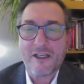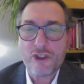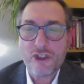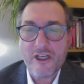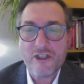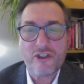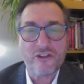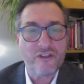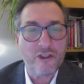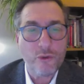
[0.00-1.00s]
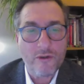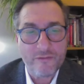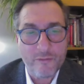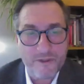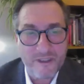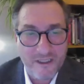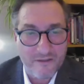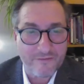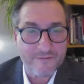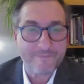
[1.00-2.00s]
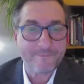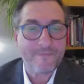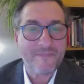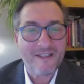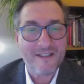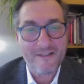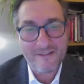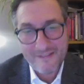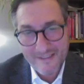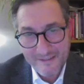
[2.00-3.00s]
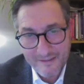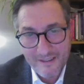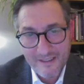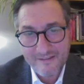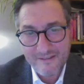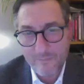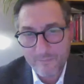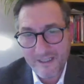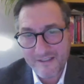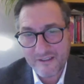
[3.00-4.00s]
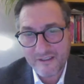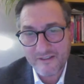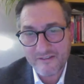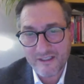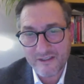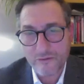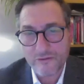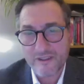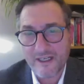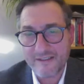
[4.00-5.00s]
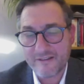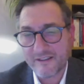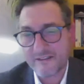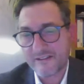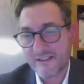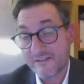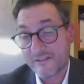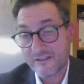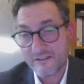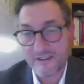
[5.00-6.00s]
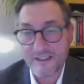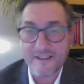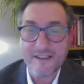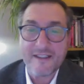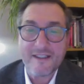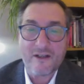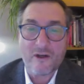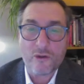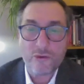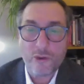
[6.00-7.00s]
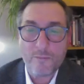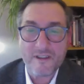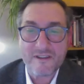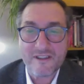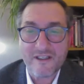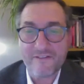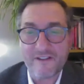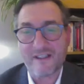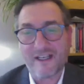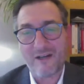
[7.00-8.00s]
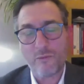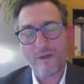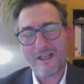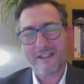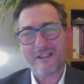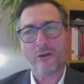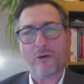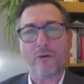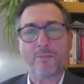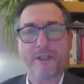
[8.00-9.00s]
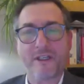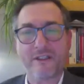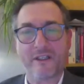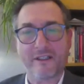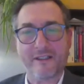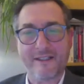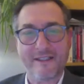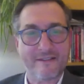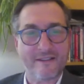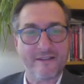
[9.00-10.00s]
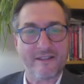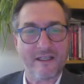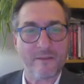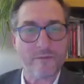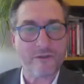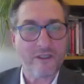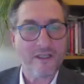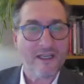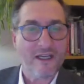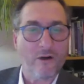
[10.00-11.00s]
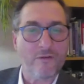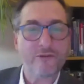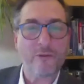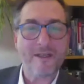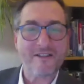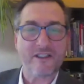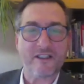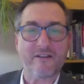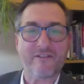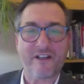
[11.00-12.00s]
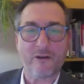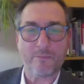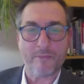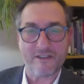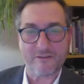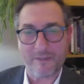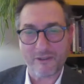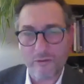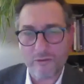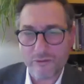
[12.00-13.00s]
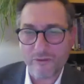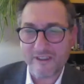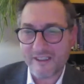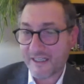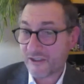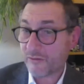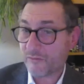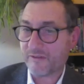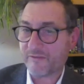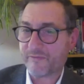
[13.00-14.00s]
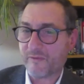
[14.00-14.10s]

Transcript: changes that you have observed that are taking right now place in Israel society since October 7, and where, in your opinion, it leads in terms of domestic developments, but also in relations with